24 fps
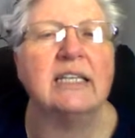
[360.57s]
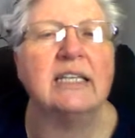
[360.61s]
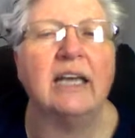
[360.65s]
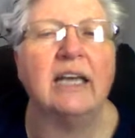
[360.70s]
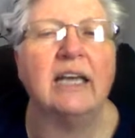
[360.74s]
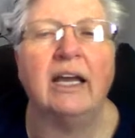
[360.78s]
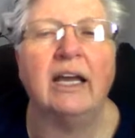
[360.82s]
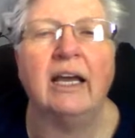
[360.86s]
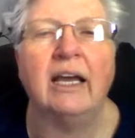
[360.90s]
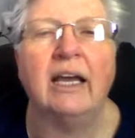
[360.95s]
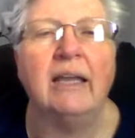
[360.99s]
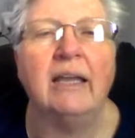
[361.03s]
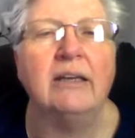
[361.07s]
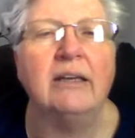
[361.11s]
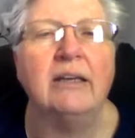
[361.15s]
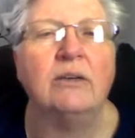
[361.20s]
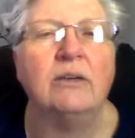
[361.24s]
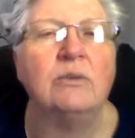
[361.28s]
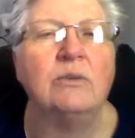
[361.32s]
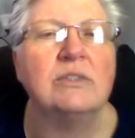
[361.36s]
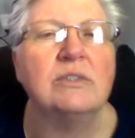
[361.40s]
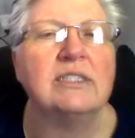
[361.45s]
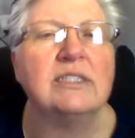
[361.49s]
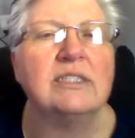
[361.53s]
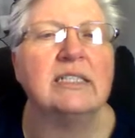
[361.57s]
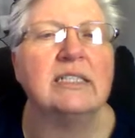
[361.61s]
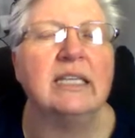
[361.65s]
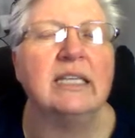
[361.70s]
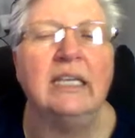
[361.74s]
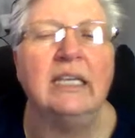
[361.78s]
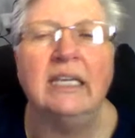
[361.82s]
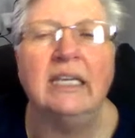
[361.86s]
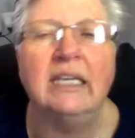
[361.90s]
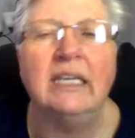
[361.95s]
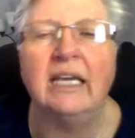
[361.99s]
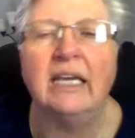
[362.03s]
I don't see
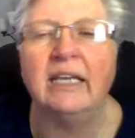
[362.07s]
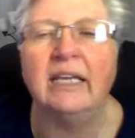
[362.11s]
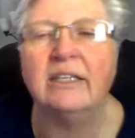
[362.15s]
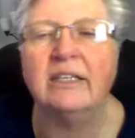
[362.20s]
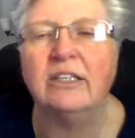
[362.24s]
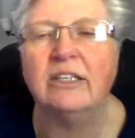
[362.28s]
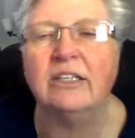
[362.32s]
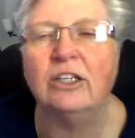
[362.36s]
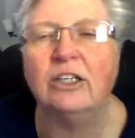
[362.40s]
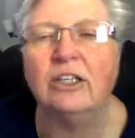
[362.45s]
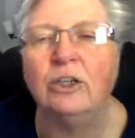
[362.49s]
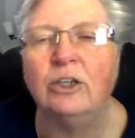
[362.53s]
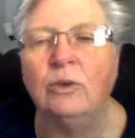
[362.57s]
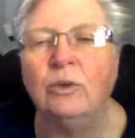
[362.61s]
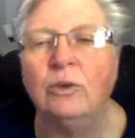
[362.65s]
yet. Do you?